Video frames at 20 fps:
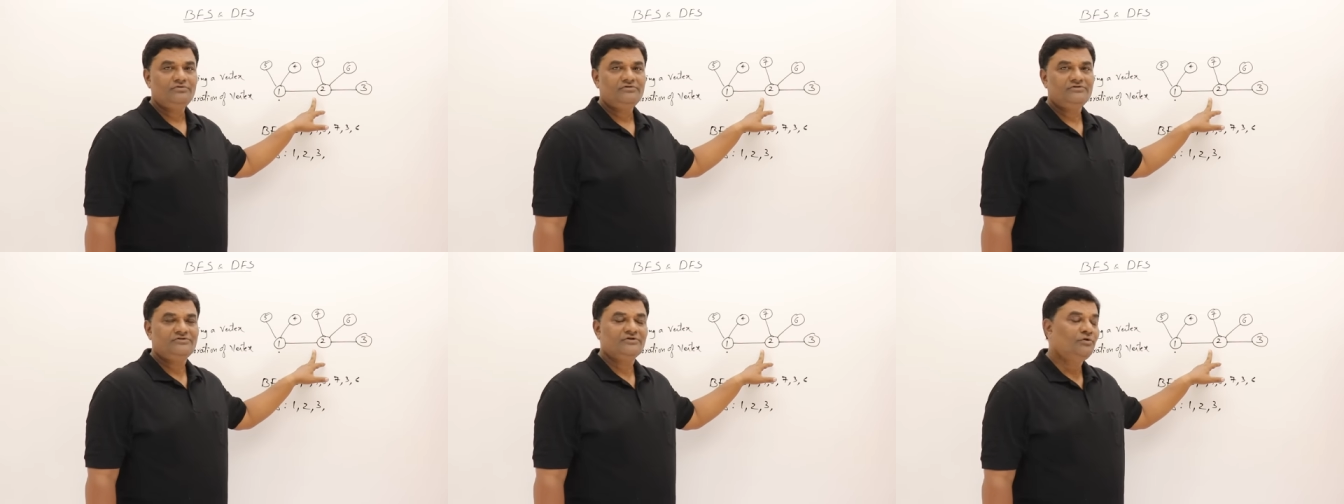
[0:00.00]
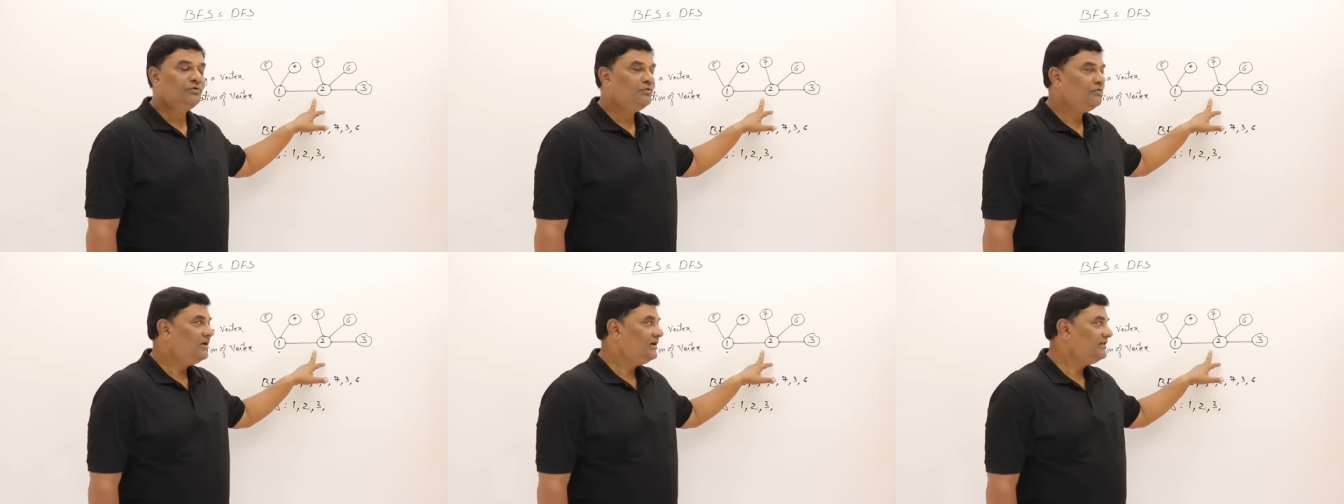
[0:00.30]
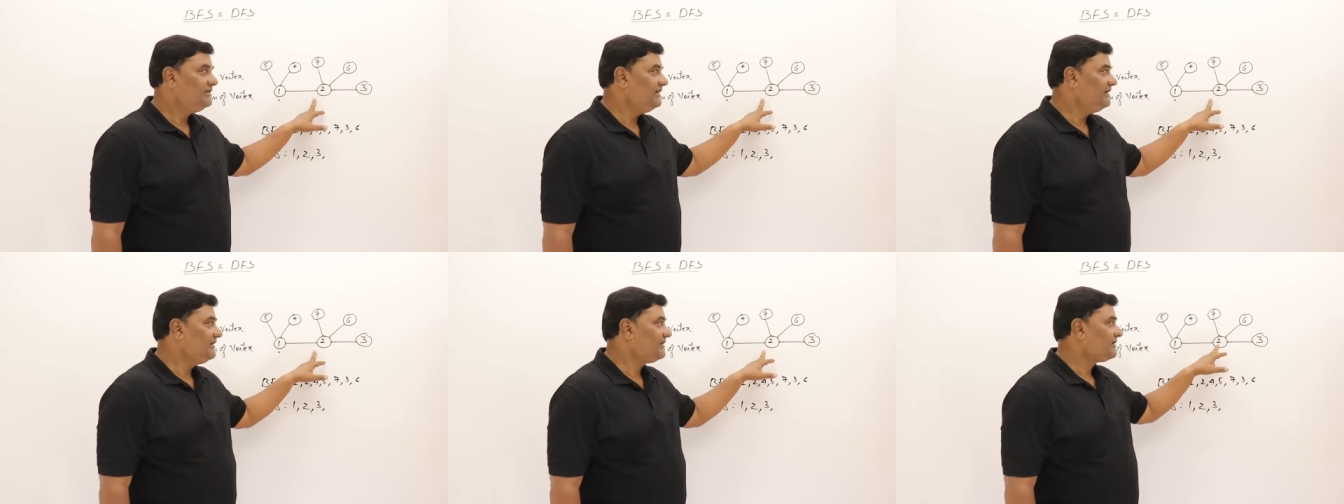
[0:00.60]
So who
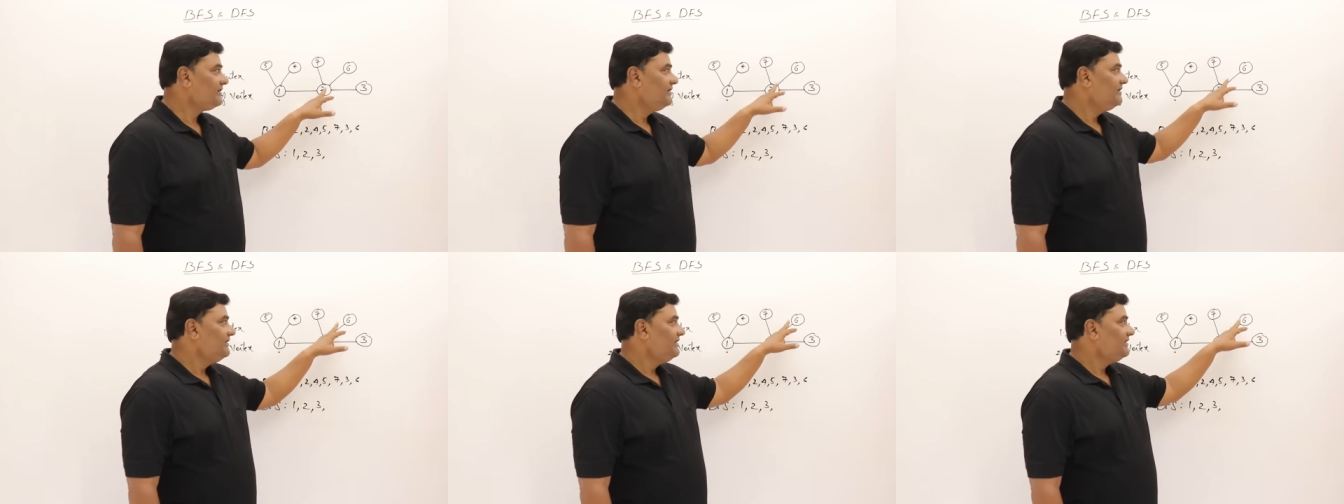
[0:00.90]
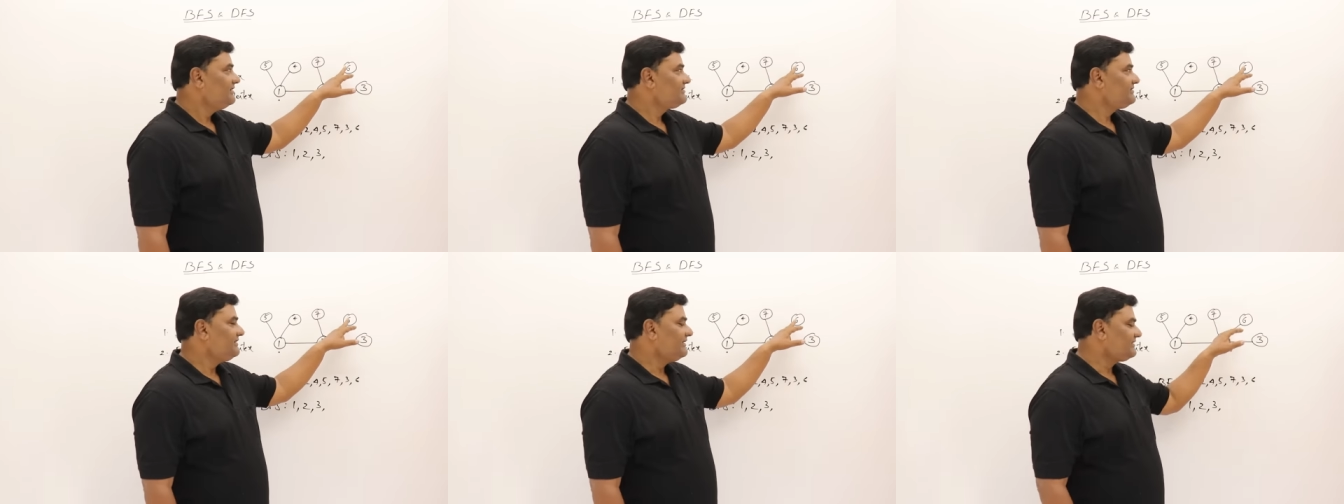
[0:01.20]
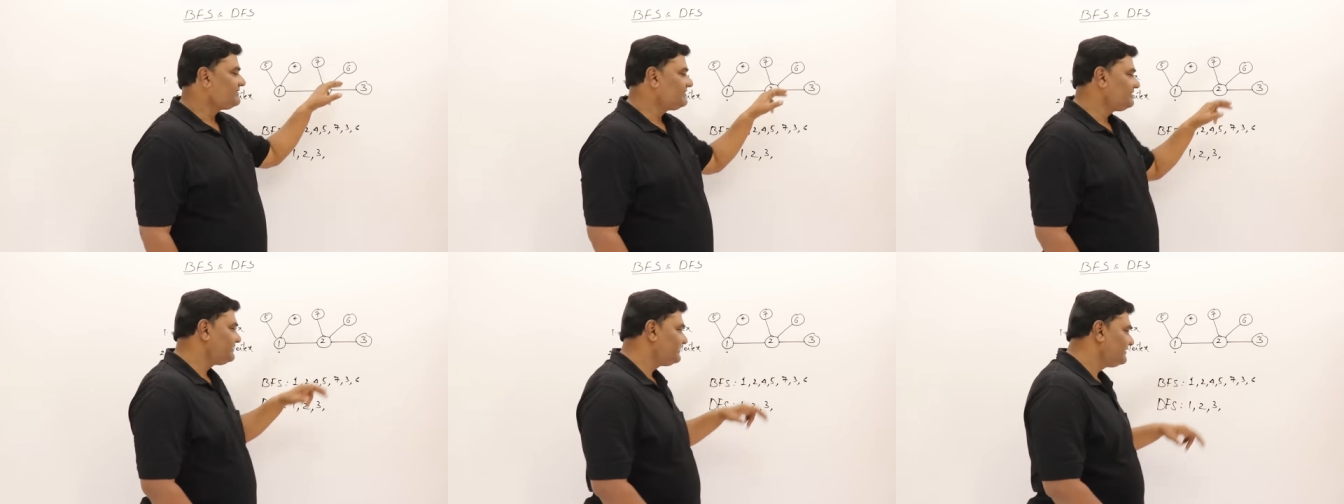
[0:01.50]
are there?
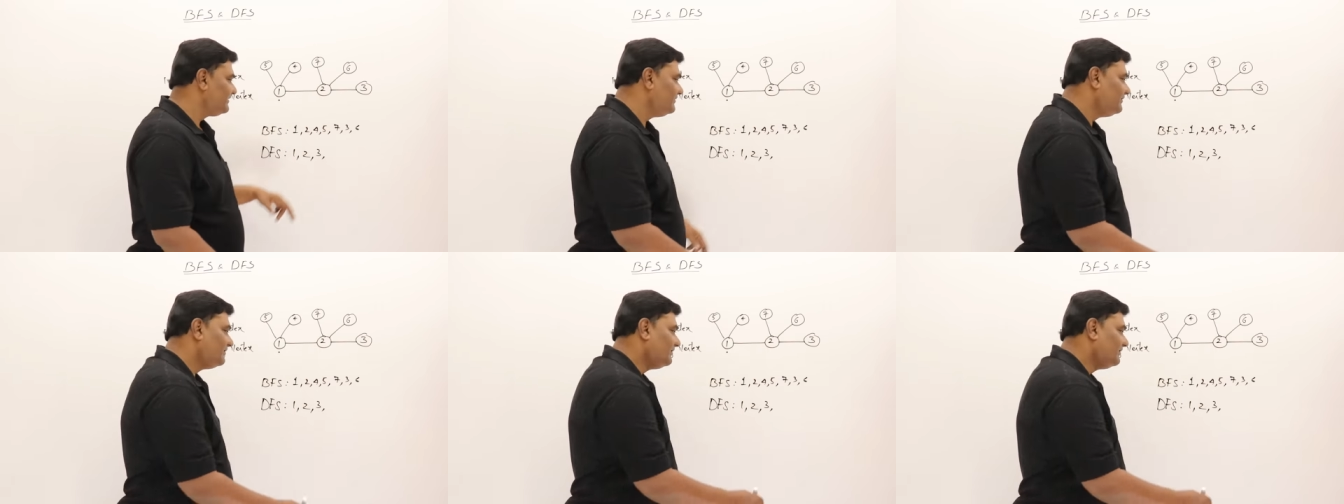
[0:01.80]
6.